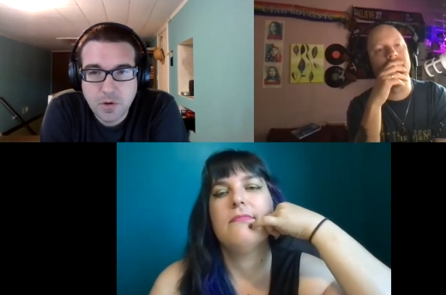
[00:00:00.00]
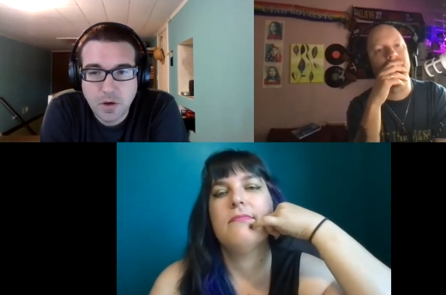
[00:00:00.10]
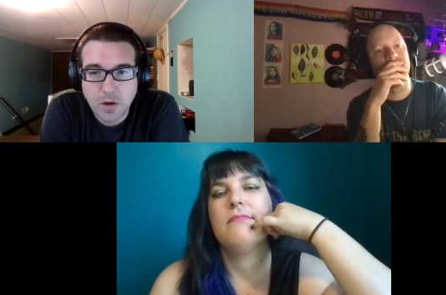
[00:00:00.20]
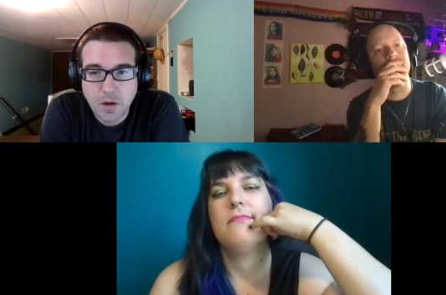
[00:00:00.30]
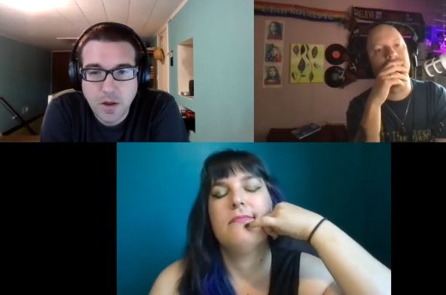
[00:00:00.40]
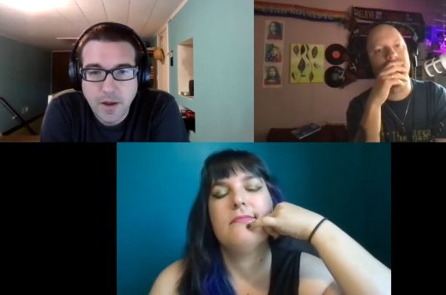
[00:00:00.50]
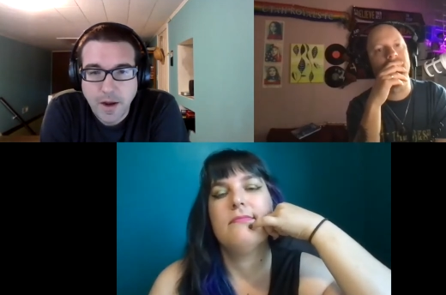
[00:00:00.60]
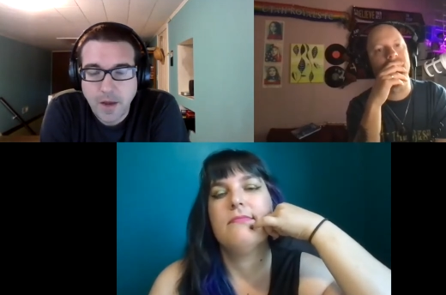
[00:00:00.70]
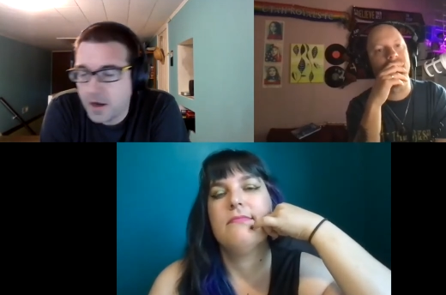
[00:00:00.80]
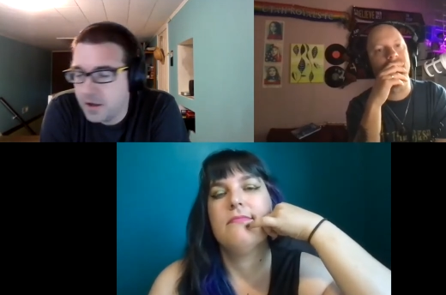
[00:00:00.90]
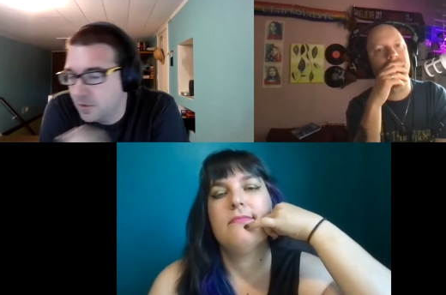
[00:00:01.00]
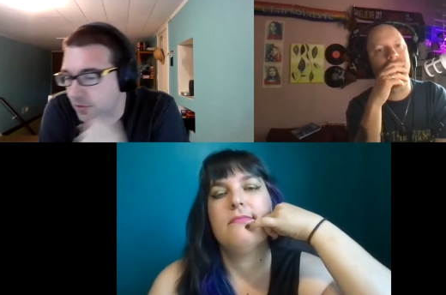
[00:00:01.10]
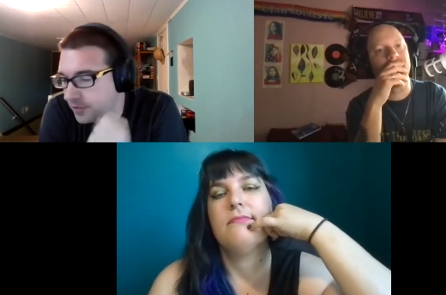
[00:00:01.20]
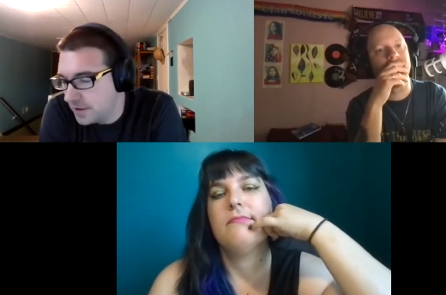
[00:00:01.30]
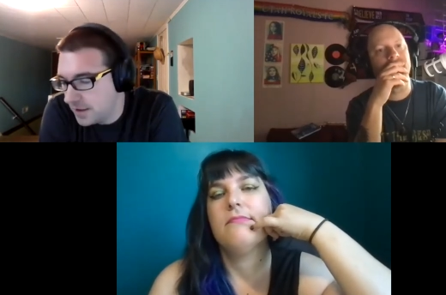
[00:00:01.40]
Speaker 1: Uh, and then I
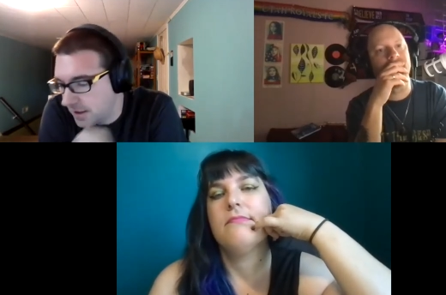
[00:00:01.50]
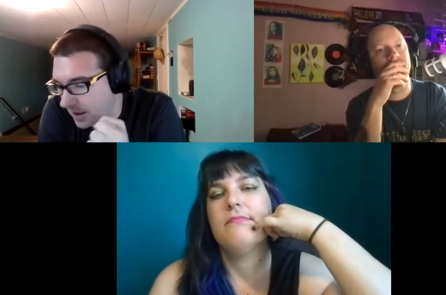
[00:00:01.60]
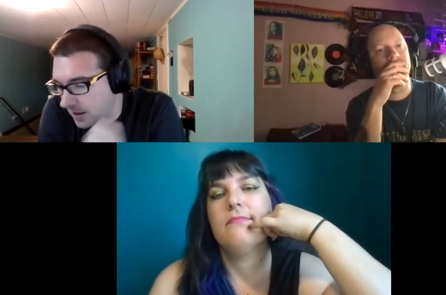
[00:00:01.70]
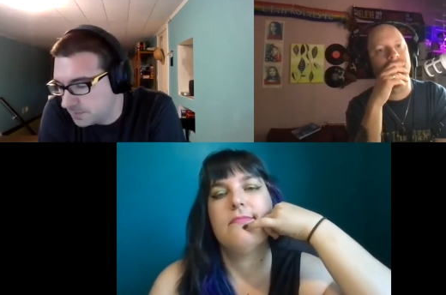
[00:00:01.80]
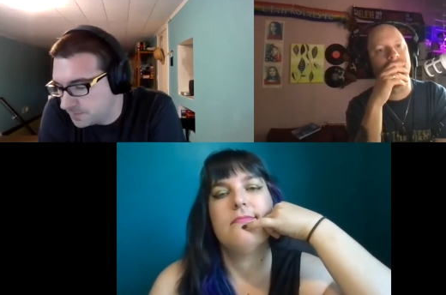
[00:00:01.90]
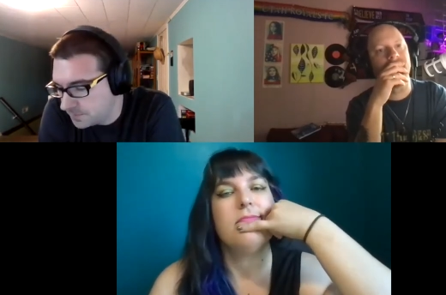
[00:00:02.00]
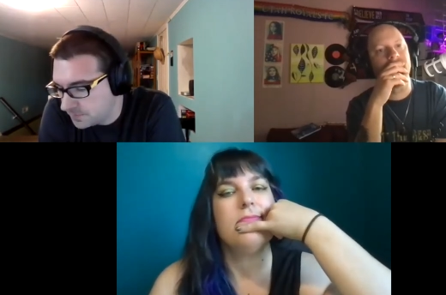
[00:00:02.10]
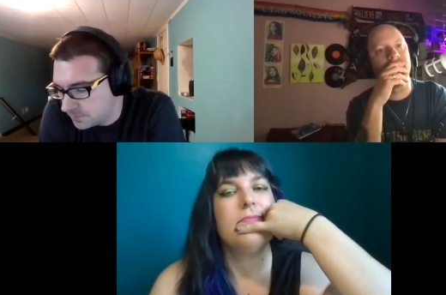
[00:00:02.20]
used the um,